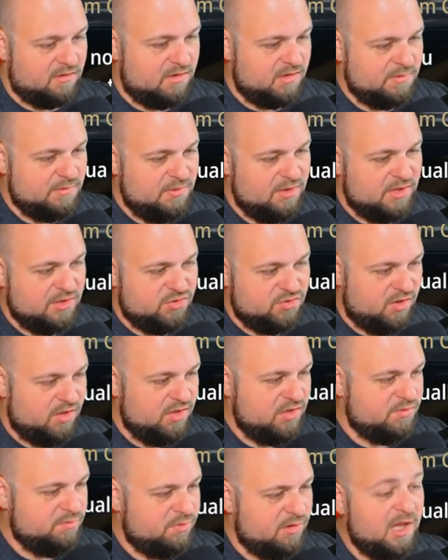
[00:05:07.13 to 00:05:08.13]
Could this be a
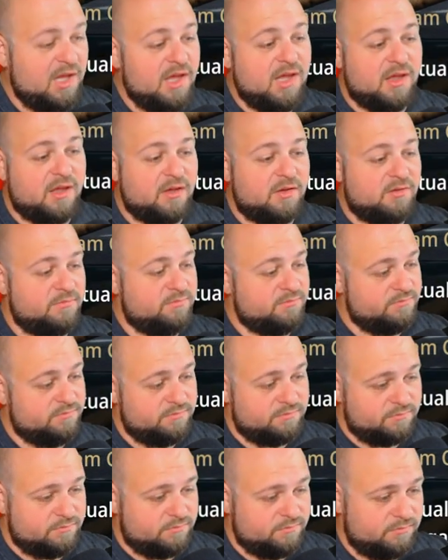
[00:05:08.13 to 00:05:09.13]
strange plague?
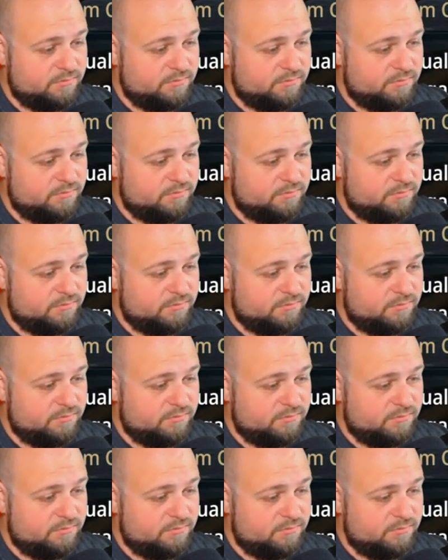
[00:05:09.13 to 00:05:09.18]
Hmm.